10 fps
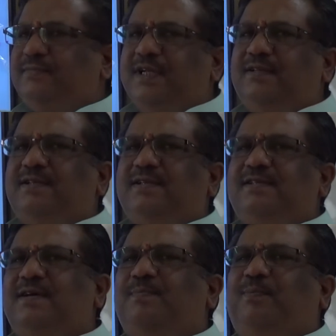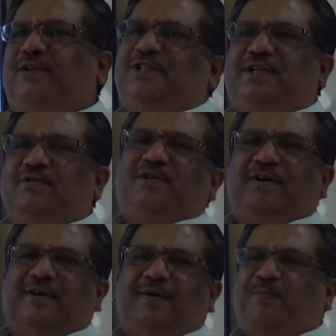This is a positive
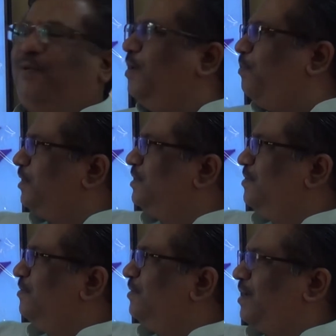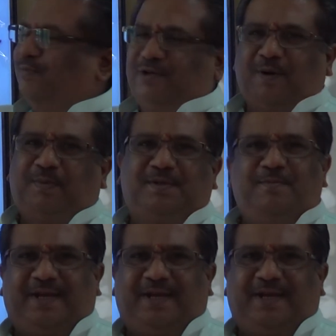chemotropism, you